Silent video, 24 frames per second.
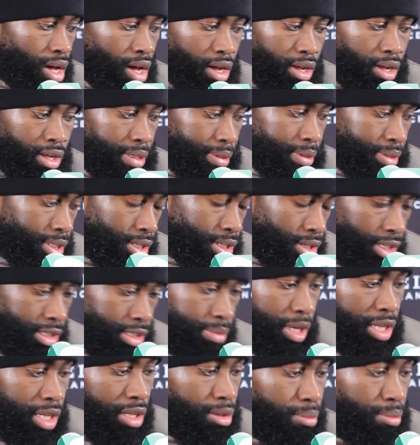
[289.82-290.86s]
You know, that's
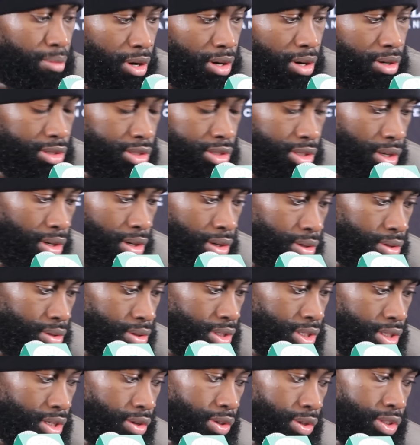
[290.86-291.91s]
my little bro. So,
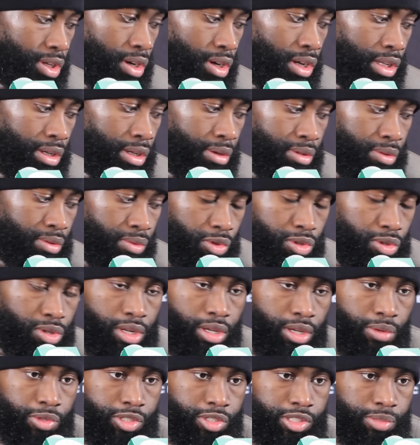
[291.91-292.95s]
you know, it's rooted
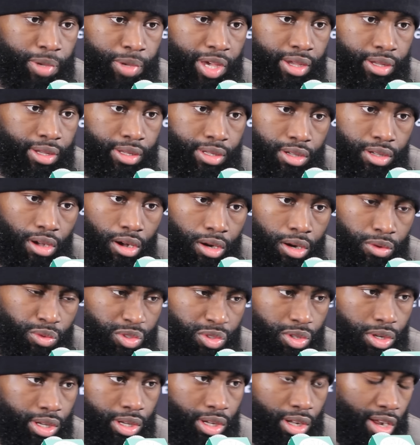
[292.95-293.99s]
in respect, all
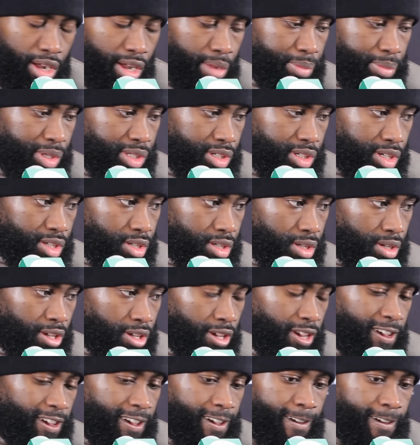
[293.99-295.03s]
rooted in competition.
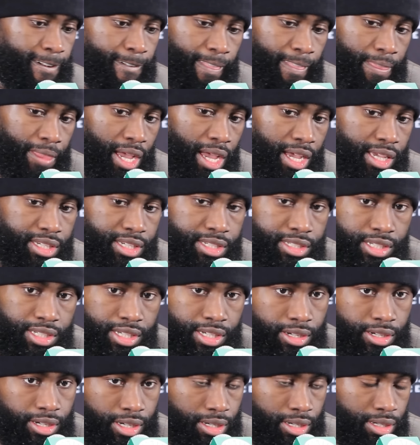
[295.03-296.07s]
Now, he's
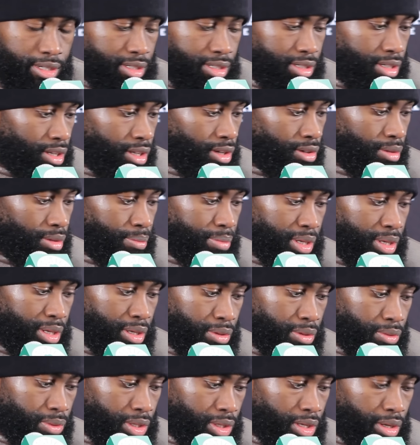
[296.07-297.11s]
eager, you know, to
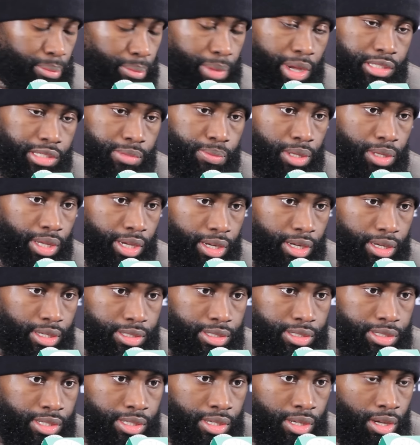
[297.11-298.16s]
be one of the best
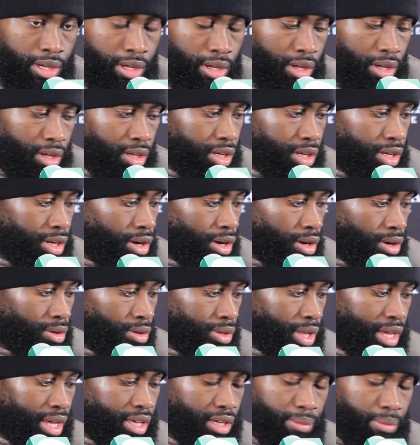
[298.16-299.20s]
players, you know,
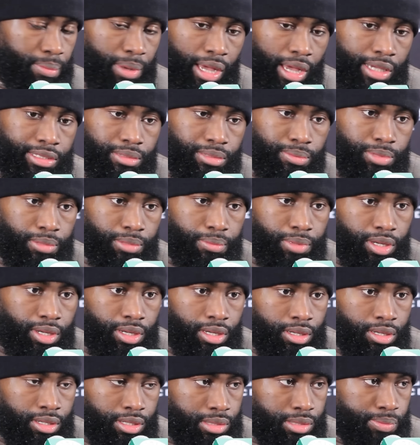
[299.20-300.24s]
that he could possibly
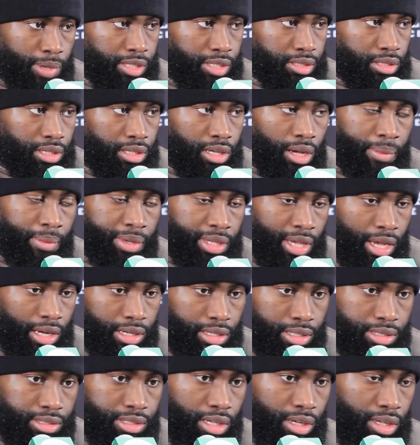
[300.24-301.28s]
be, especially coming out
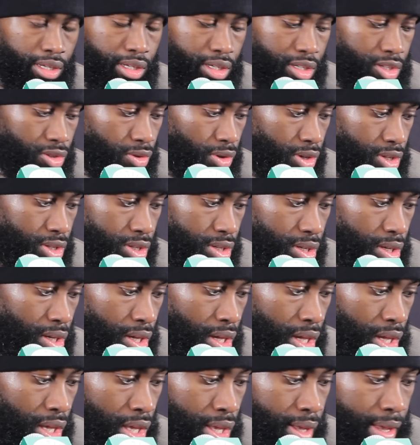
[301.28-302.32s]
of the city of Georgia.
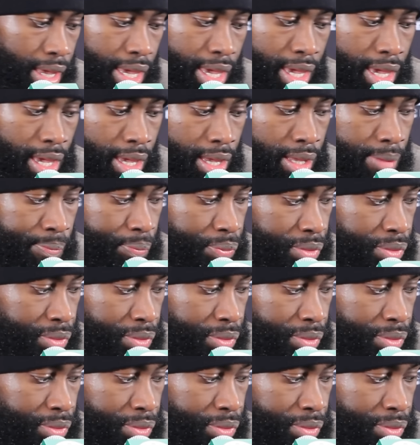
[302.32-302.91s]
And